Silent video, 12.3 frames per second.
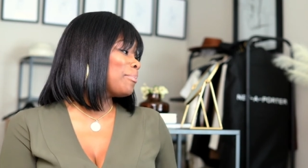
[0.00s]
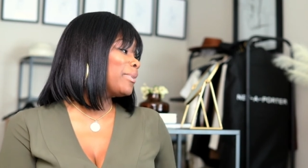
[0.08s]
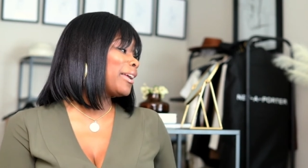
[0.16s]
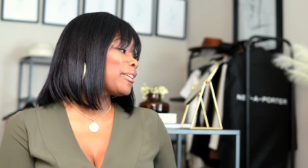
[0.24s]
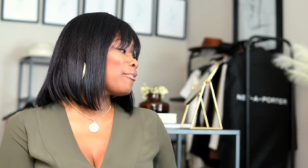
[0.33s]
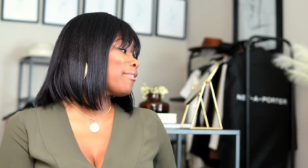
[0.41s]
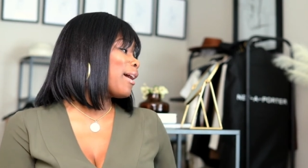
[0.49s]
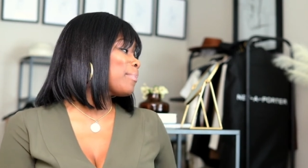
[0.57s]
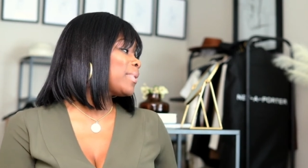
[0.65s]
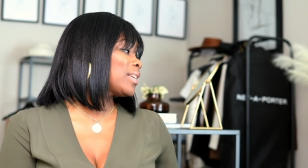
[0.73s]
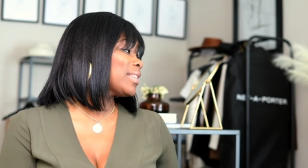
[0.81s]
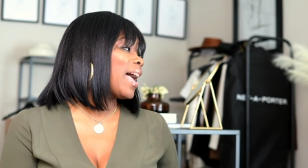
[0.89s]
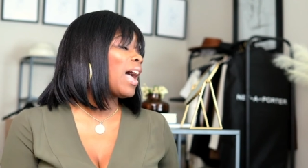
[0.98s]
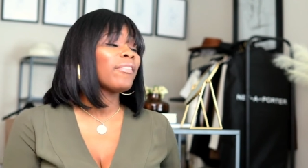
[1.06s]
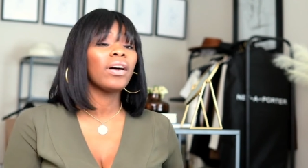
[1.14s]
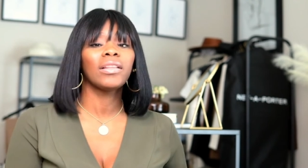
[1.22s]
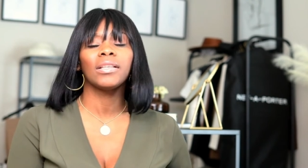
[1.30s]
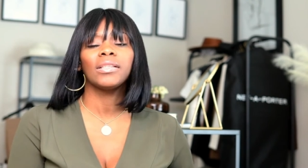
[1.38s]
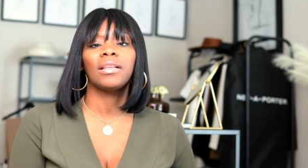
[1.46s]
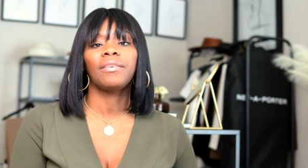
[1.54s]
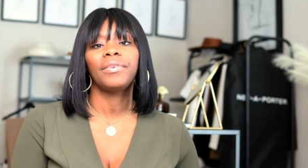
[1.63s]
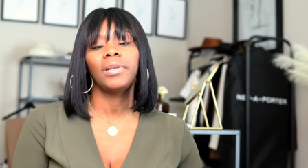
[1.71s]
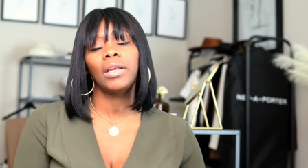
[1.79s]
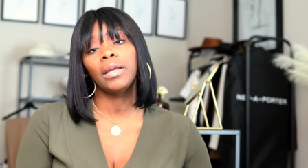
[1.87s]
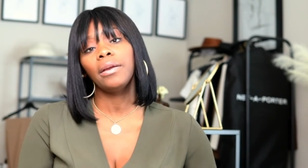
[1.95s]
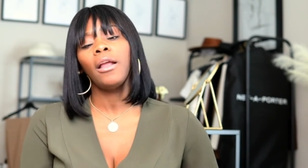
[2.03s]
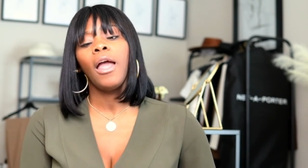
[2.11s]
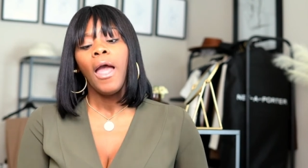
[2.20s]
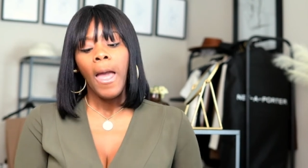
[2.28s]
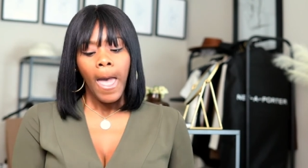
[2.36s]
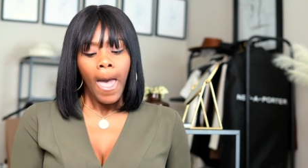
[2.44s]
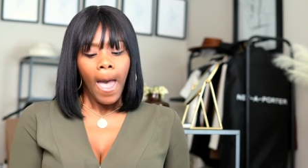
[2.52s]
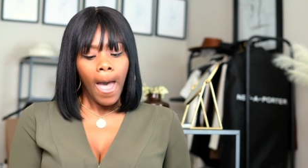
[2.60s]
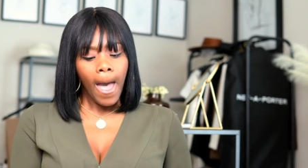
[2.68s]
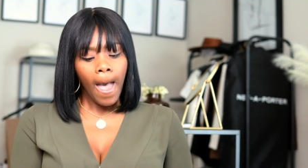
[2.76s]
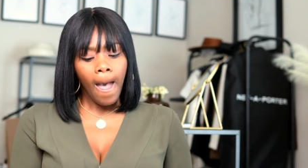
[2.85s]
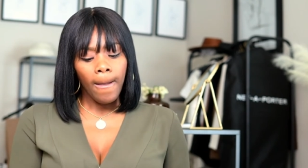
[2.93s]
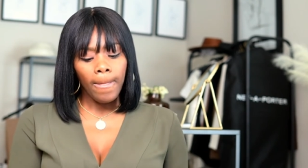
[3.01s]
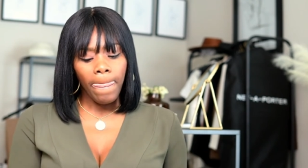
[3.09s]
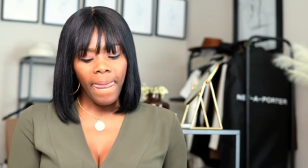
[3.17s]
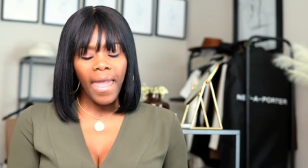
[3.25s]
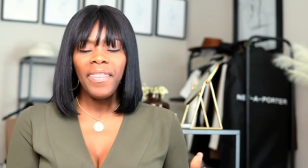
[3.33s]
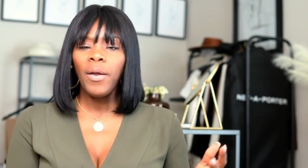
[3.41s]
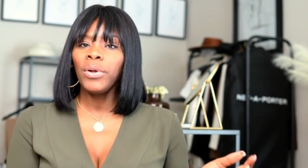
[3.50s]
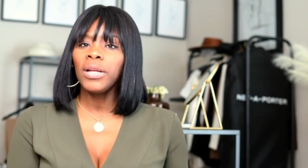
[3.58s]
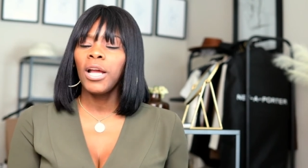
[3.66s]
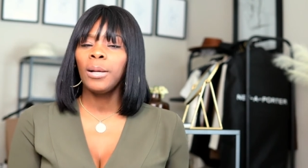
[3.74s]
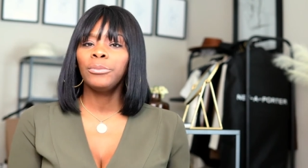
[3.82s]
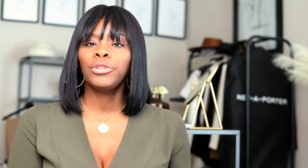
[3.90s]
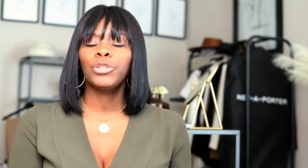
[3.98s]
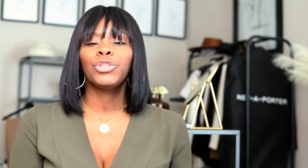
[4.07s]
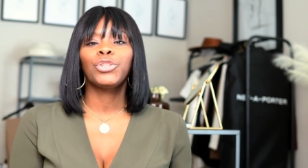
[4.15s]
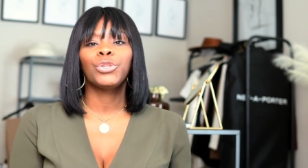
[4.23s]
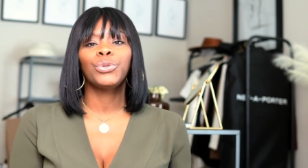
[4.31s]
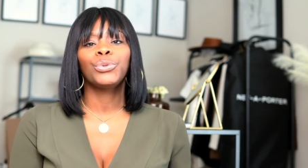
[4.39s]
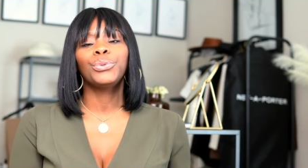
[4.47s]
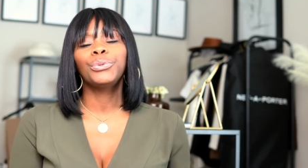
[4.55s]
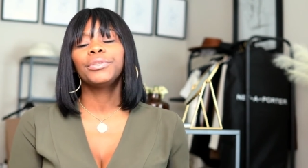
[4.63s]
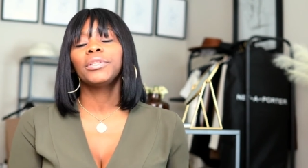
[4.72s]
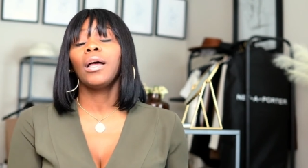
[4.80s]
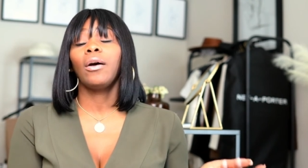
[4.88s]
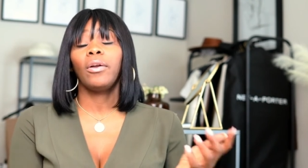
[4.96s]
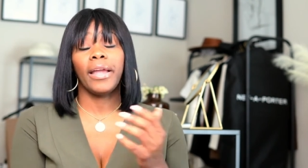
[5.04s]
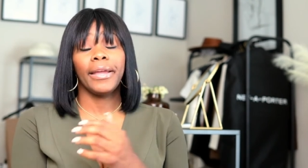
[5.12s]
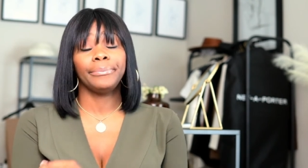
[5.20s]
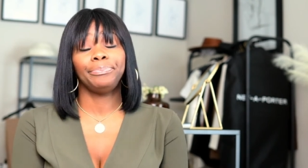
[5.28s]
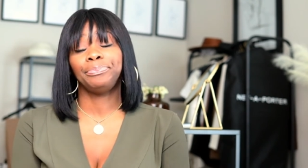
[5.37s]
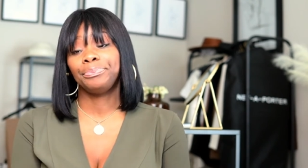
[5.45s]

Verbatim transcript: I'm looking around because I have other stuff in here. Um, and then when it comes to shoes, okay.